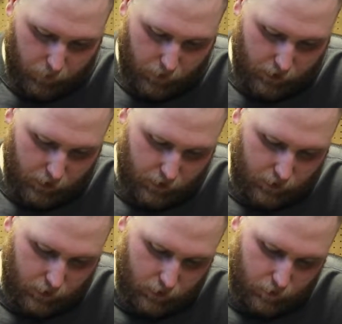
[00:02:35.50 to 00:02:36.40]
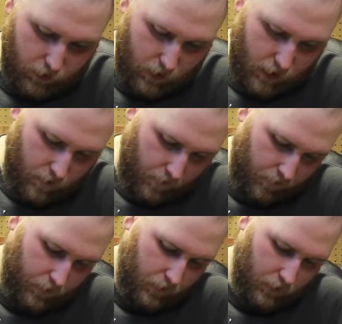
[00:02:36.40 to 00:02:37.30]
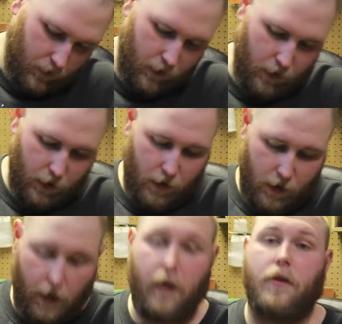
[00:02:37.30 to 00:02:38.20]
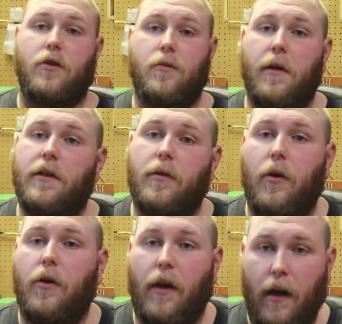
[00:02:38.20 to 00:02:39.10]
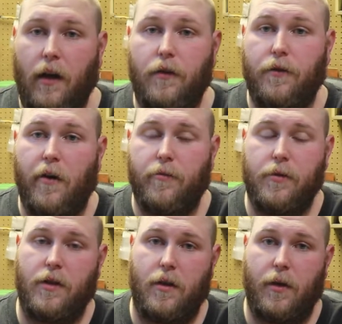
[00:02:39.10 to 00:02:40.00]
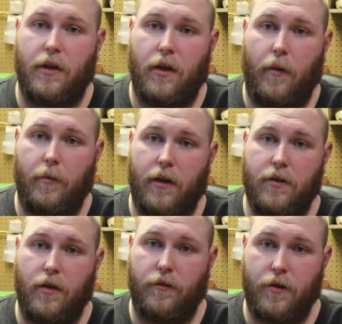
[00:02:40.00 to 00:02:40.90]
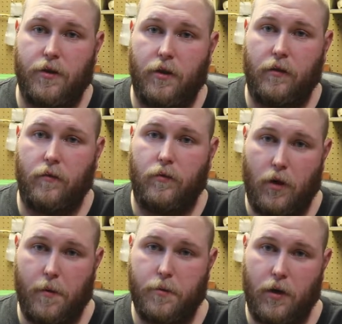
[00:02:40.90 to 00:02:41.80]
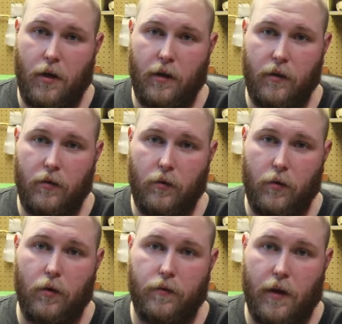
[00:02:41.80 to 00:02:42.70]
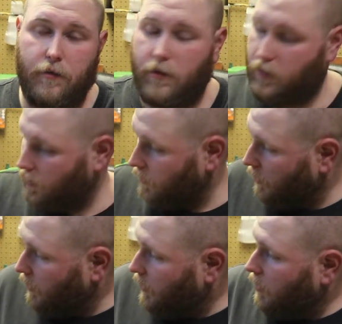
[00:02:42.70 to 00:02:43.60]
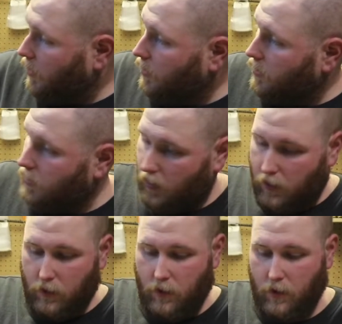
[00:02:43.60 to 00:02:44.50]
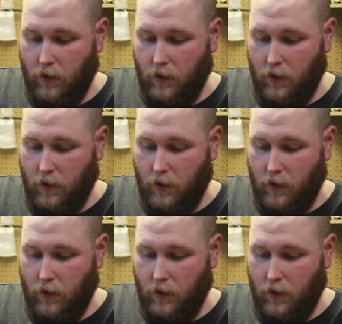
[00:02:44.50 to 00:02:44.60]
well, it's seen some sun. I also spent about 85% of my time last year fishing, drop shotting, or fly fishing. So,